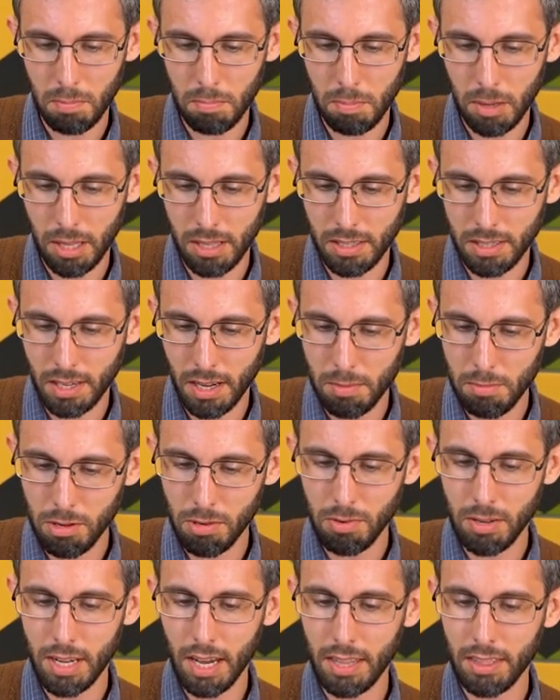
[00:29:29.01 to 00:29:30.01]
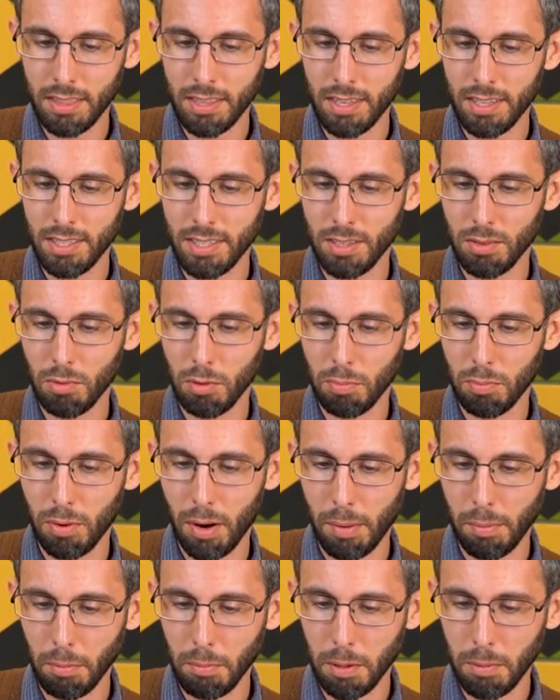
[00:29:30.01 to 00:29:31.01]
By the time you get this, it will
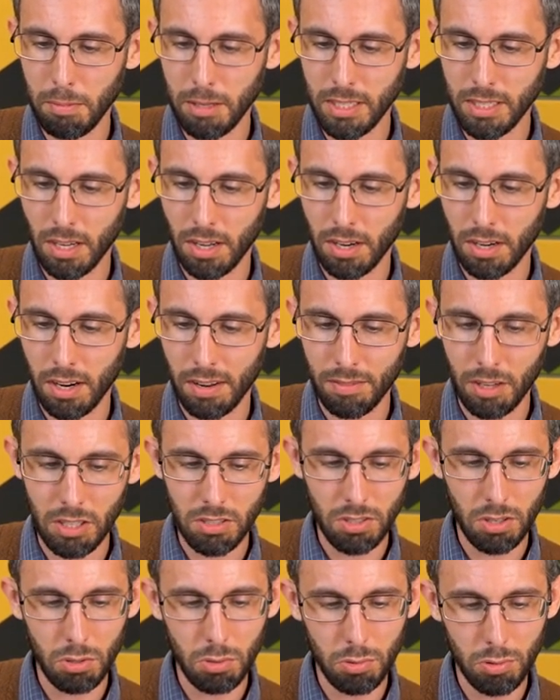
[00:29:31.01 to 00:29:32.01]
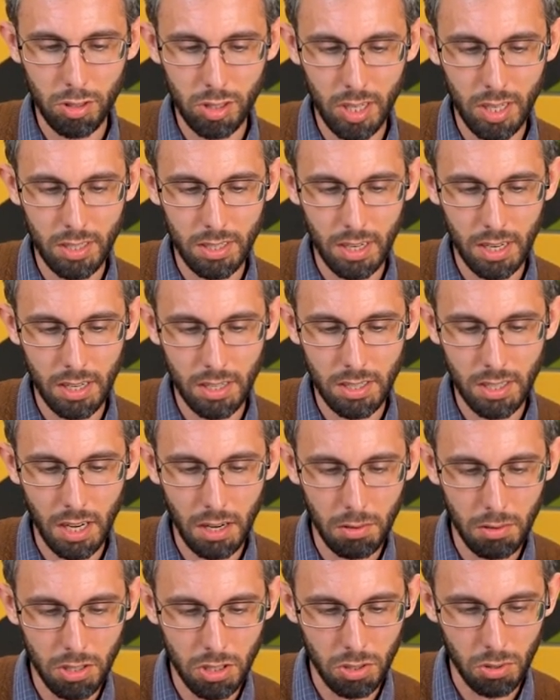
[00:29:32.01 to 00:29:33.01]
probably be done. I've also sent a
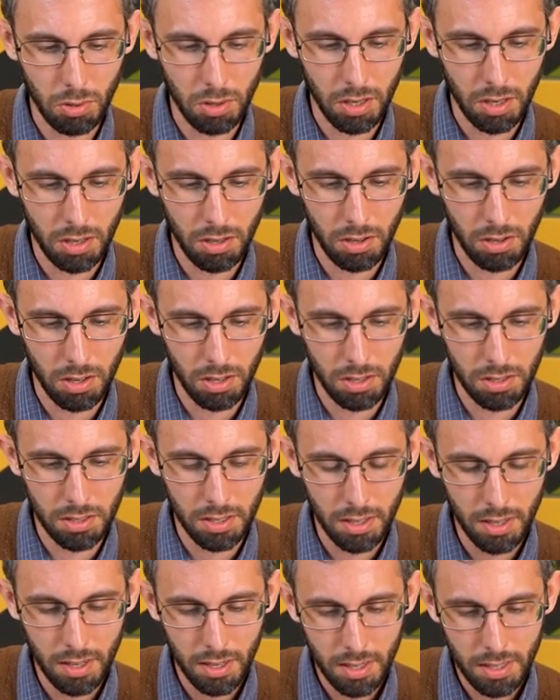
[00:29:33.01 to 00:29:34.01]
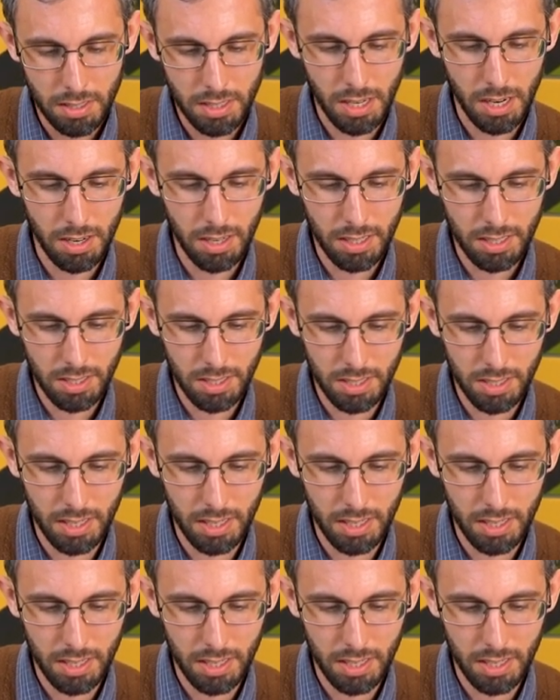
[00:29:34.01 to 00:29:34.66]
pterosaur called Dearc...